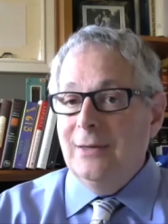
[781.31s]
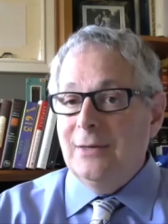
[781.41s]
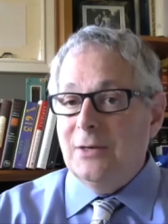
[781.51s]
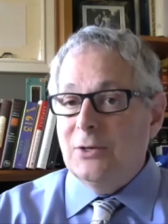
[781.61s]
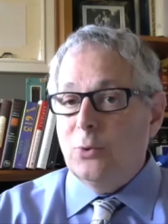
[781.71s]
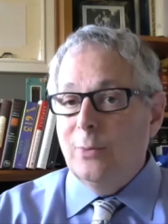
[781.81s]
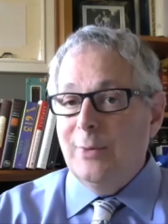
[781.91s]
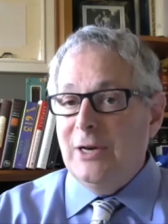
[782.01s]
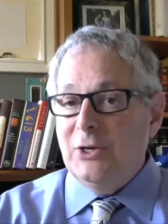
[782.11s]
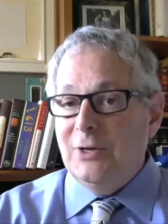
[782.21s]
to
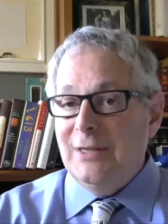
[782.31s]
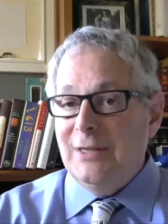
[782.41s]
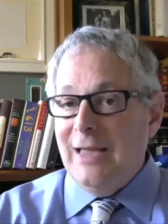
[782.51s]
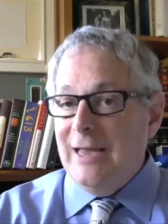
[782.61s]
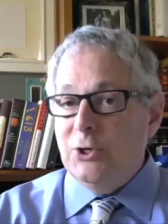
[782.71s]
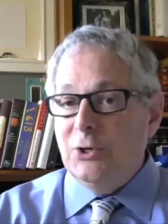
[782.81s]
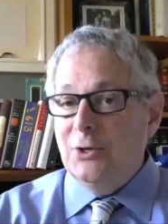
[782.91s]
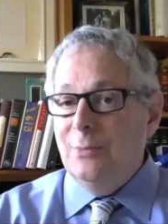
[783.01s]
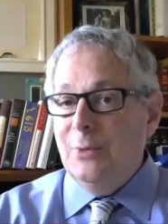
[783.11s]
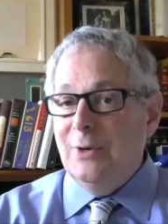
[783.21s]
discrimination in the Asian
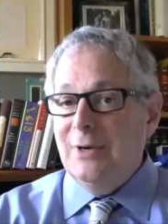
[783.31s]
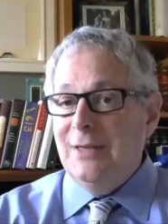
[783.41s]
community.